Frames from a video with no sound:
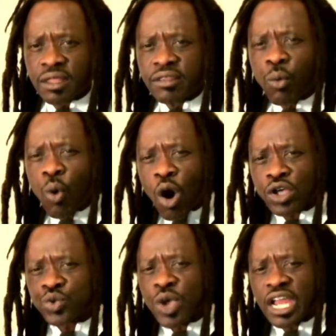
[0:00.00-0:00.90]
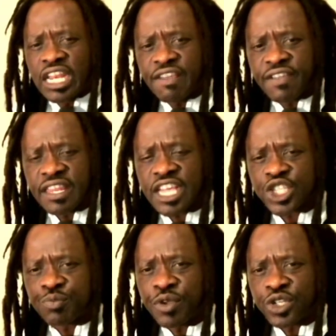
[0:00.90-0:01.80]
The wars we are living, they are
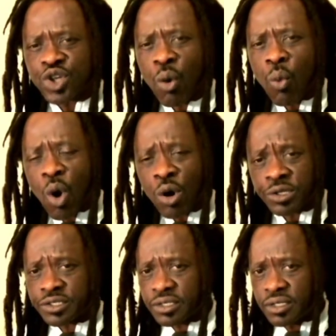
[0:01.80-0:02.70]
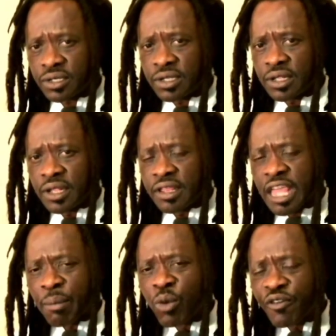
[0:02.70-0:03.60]
spiritual wars. They
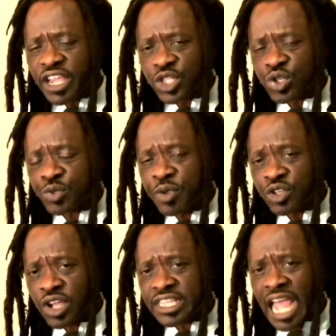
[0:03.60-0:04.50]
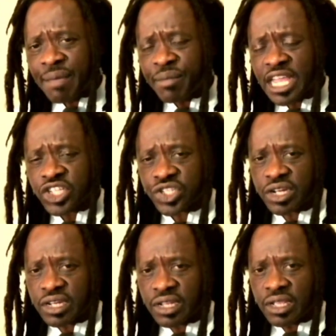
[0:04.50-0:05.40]
are moving into spiritual dimension.